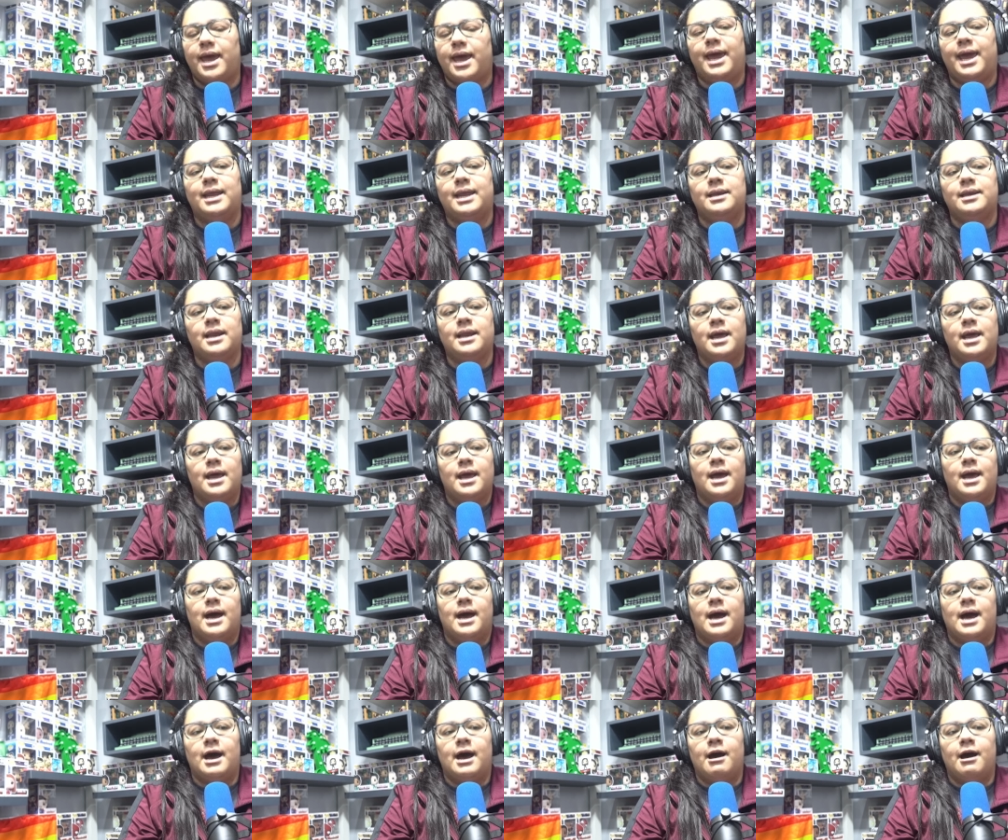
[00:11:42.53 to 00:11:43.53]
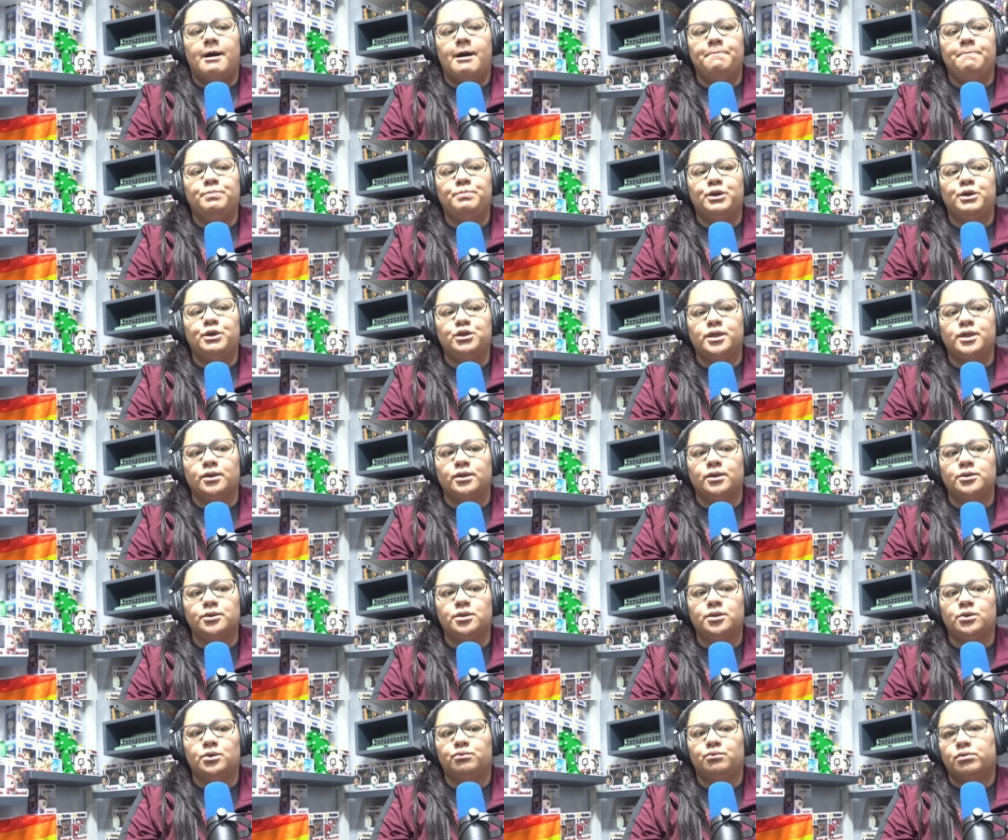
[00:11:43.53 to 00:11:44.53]
and um, there's
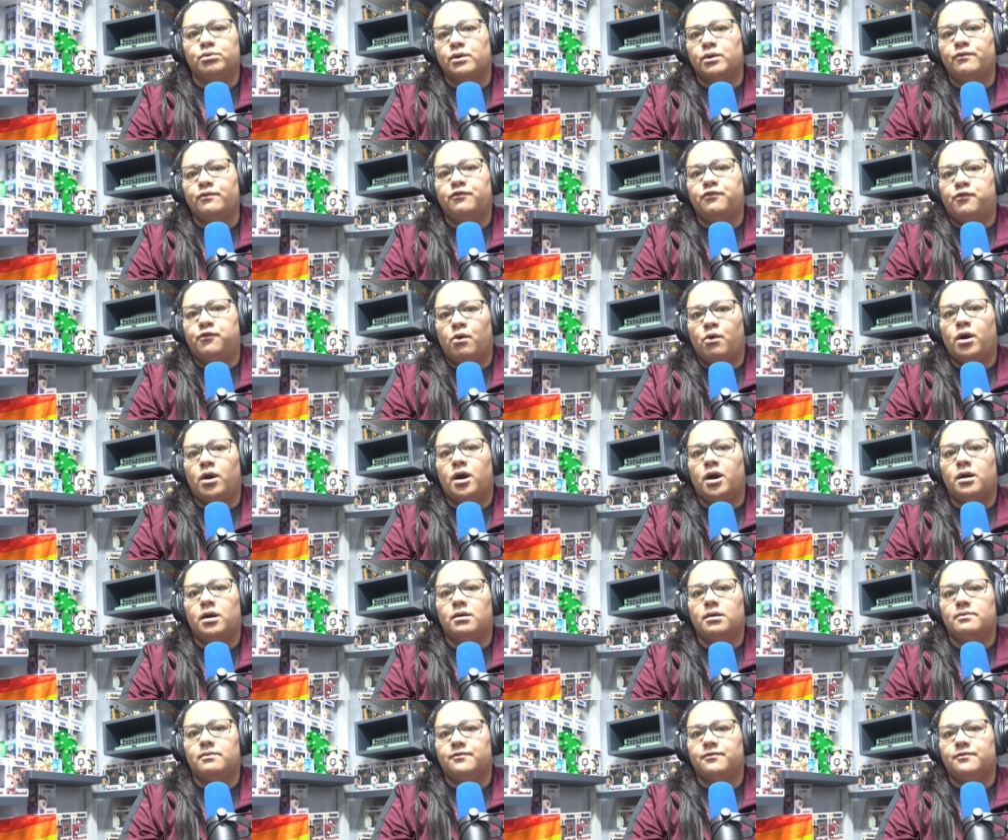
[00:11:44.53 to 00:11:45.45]
also room for